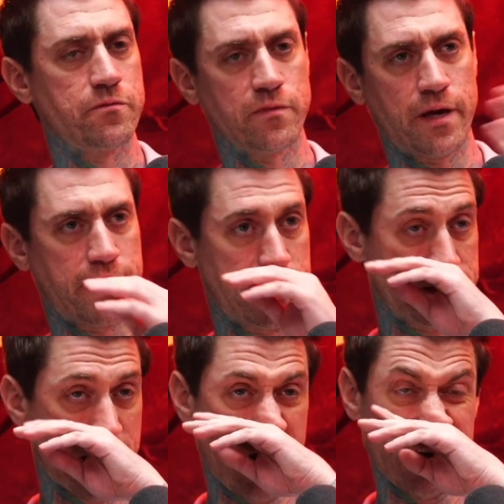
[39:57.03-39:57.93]
like it is
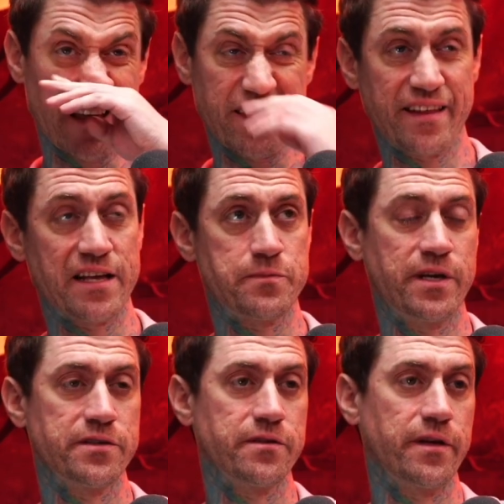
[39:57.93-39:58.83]
now. And I think that's
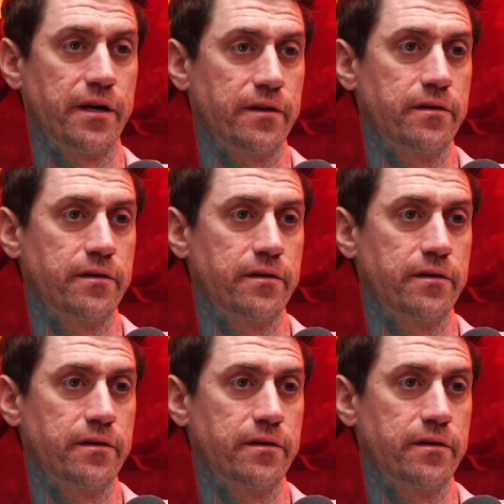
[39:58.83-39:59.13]
because of like